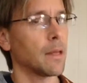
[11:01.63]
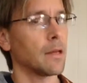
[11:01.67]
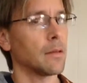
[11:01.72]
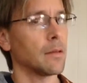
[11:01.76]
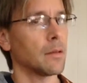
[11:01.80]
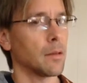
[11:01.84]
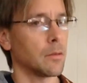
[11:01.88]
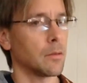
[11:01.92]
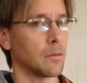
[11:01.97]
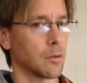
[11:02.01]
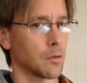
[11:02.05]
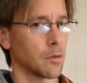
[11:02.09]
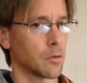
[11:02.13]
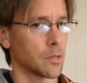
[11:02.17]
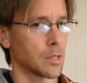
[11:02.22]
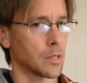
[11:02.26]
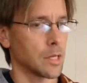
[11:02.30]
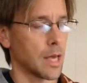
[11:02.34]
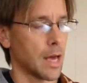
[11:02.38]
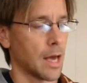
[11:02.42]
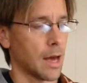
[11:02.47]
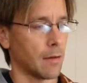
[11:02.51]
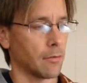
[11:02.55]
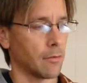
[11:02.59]
and there's
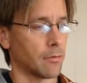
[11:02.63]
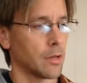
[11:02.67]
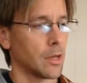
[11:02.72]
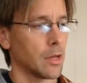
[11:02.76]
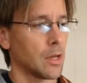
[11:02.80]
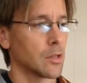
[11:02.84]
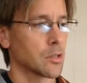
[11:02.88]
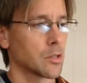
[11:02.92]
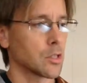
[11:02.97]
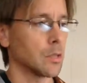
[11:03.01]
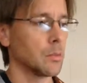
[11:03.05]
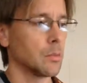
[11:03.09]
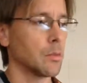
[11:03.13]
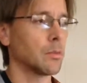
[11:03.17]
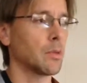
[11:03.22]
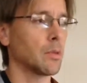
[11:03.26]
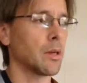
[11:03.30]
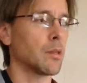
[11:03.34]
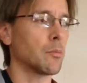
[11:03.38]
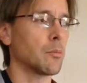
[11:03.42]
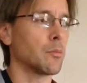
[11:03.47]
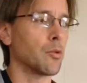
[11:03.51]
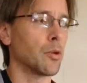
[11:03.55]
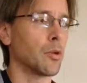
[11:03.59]
the F. So let me
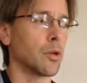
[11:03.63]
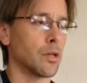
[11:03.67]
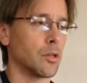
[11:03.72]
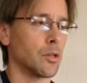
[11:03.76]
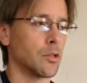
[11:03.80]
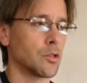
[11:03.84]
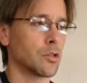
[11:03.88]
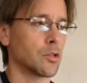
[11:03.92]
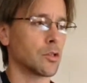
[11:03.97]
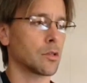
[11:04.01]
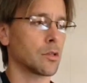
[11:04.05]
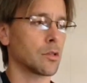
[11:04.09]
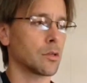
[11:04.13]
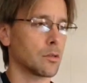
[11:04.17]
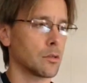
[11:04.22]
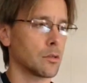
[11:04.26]
play the bridge.